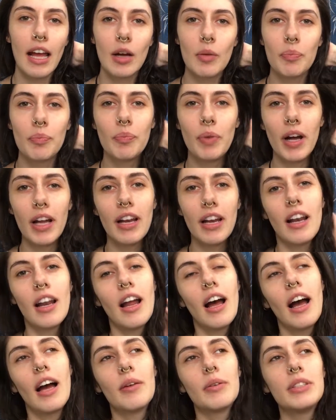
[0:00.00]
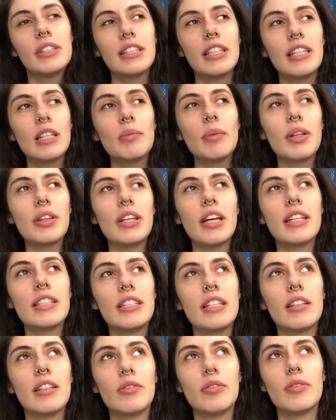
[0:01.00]
But I was thinking about the
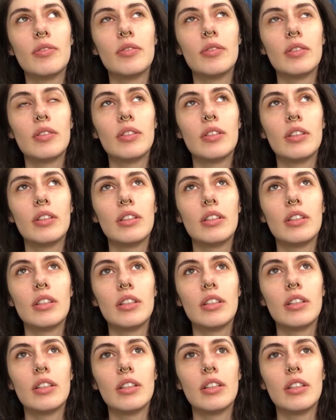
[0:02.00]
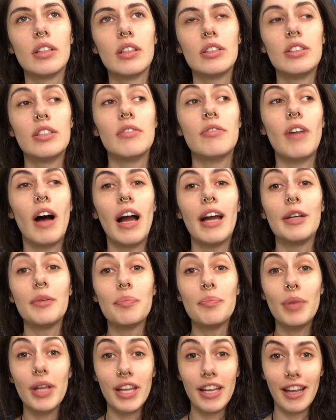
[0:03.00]
idea of divine
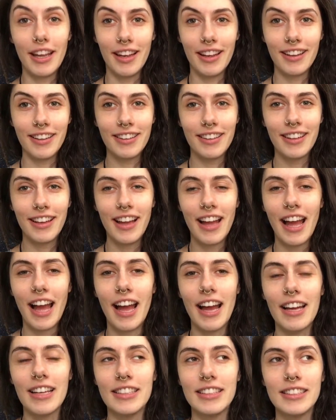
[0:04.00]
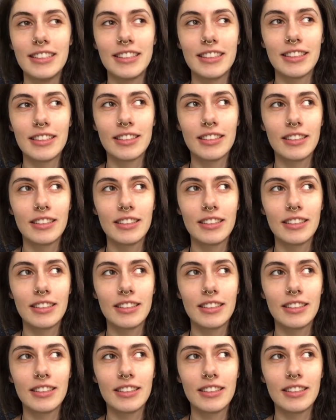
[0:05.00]
being as